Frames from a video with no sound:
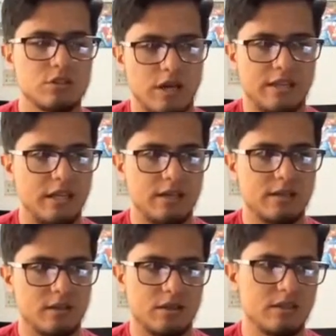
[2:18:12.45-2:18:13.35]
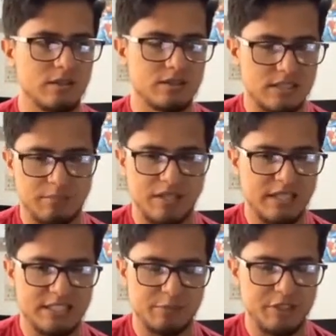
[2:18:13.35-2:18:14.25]
So I think something
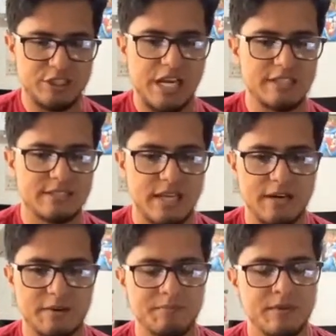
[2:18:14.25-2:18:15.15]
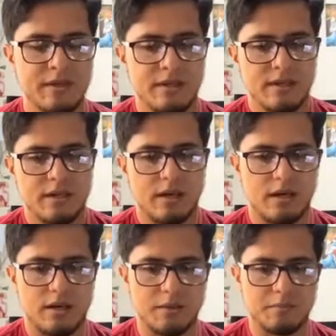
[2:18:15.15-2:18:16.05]
needs to be changed there.
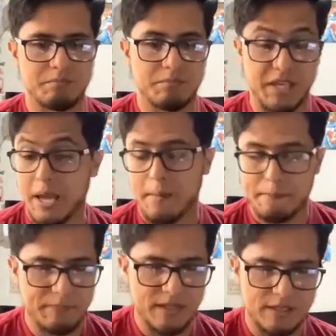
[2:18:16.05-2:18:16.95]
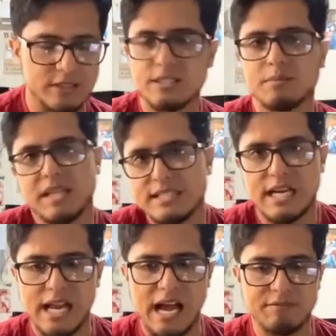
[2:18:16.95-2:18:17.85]
But yeah, it's just some things
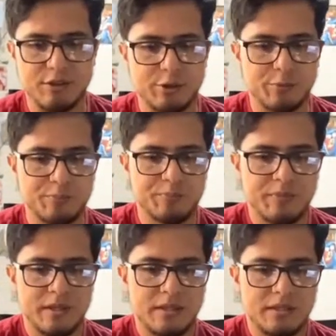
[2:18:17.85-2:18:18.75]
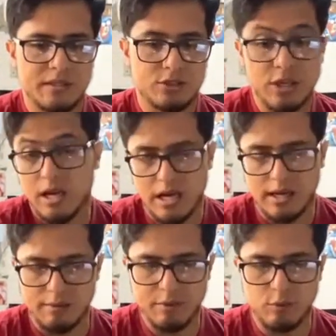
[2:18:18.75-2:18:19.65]
that I have to do. So yeah,
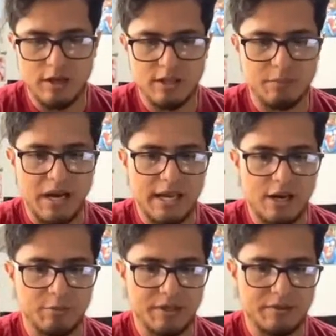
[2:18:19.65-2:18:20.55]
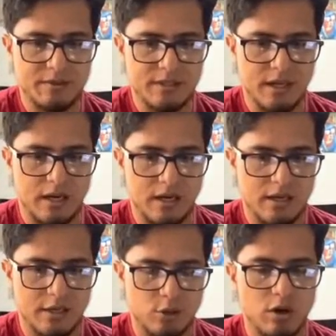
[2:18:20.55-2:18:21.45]
I've been wanting to buy a helmet
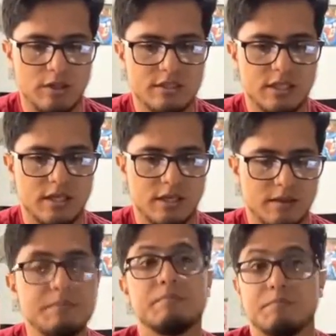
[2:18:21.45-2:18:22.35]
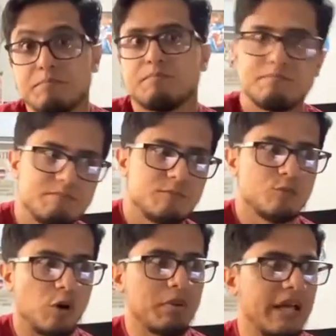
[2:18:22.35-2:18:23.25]
in order to
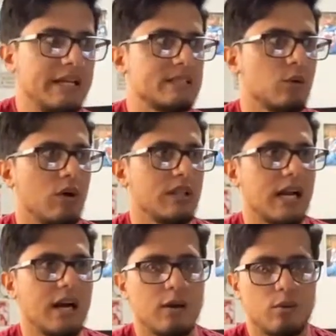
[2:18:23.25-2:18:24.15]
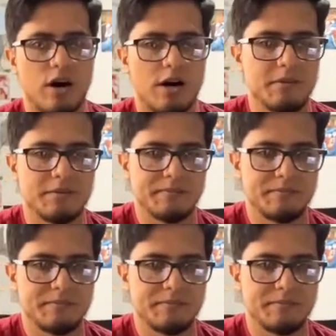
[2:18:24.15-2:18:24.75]
replace the one that got robbed.